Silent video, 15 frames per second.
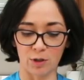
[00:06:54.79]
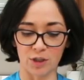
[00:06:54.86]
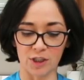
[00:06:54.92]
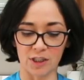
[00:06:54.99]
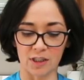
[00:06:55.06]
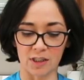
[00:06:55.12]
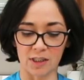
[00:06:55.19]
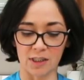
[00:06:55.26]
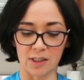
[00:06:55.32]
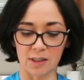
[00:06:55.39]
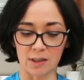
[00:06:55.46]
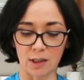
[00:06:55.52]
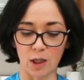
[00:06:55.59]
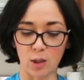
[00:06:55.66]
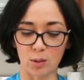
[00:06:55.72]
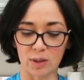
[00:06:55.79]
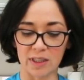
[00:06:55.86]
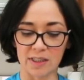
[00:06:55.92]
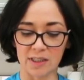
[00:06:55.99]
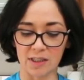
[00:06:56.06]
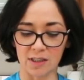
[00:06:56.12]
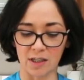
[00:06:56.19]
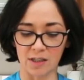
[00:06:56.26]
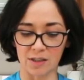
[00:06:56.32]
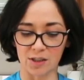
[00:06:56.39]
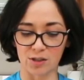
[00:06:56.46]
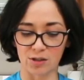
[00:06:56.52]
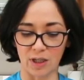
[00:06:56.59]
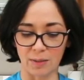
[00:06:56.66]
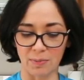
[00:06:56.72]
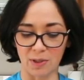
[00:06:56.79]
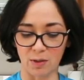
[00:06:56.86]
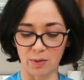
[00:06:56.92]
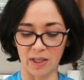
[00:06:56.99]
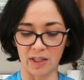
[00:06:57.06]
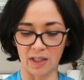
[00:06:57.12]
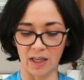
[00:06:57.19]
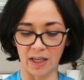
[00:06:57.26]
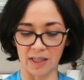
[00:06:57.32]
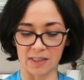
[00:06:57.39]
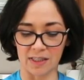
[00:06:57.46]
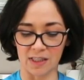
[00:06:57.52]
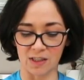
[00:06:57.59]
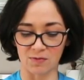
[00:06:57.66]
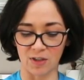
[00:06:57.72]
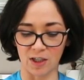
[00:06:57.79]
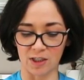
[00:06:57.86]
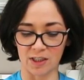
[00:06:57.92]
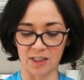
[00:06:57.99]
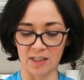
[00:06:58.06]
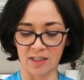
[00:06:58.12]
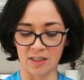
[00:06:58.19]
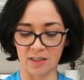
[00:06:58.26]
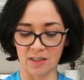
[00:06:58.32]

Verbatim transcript: we're just gonna slowly start scraping away the excess frosting.